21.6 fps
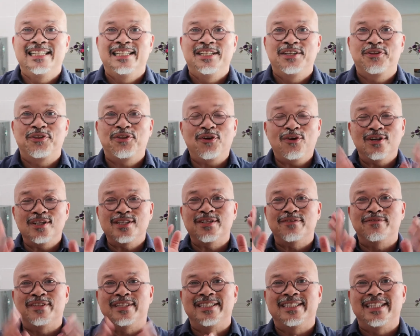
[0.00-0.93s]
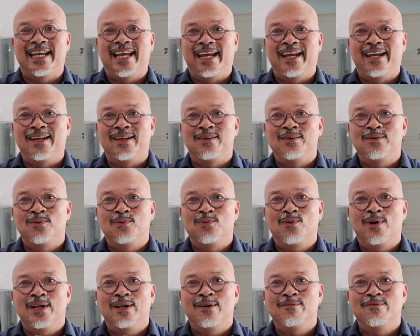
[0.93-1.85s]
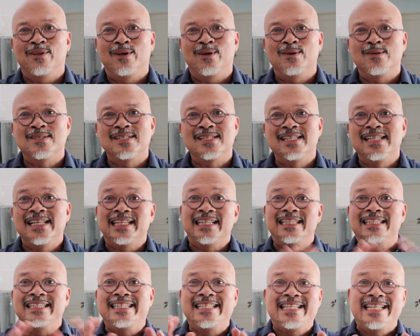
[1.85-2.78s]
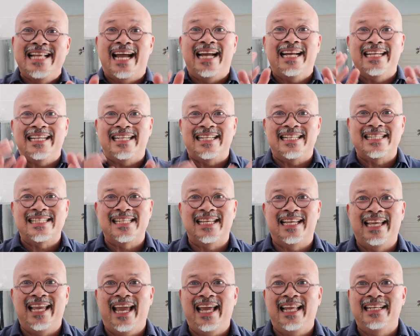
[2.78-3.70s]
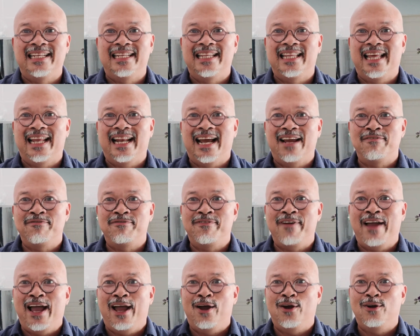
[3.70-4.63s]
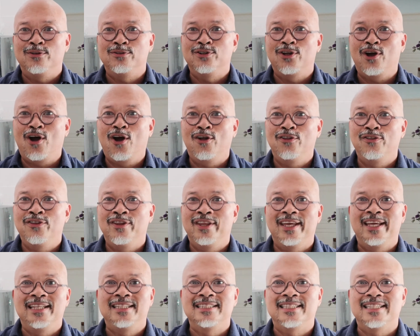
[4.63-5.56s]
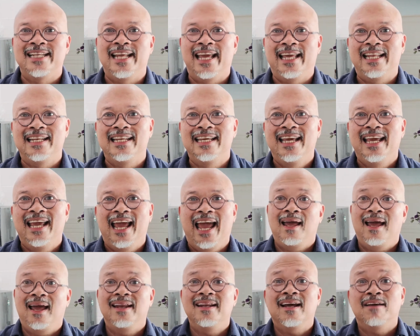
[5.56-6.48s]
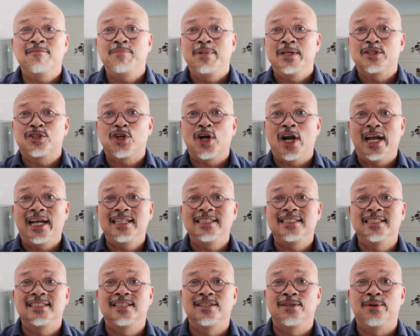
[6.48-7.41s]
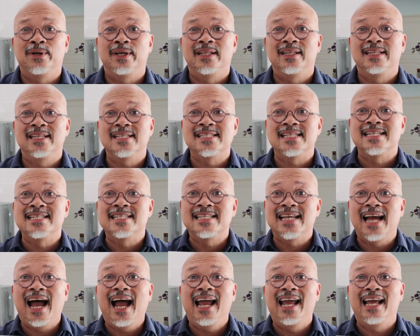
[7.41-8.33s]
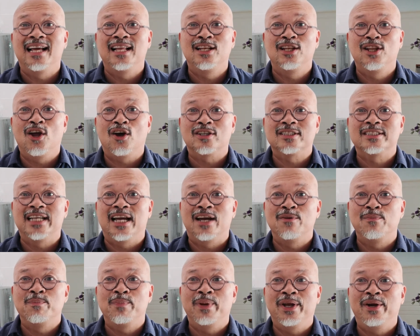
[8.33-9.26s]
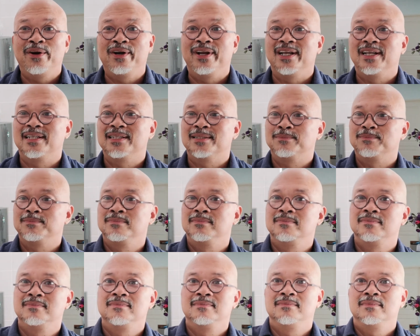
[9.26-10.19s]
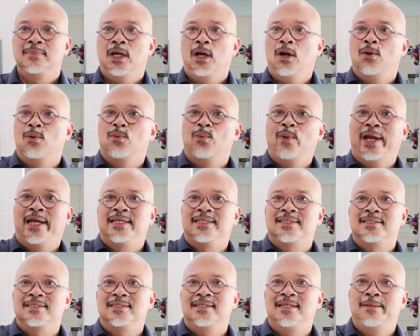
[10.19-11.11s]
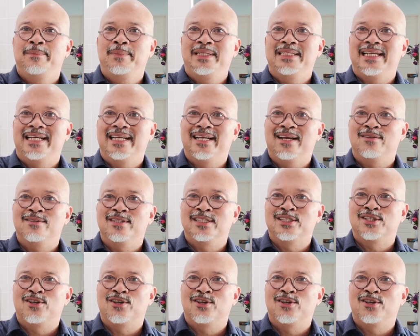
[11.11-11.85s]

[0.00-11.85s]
thought of the day, one of those little nuggets again that I found on the internet, and I've been trying to do it this entire lockdown period. Oh wait, let me take out this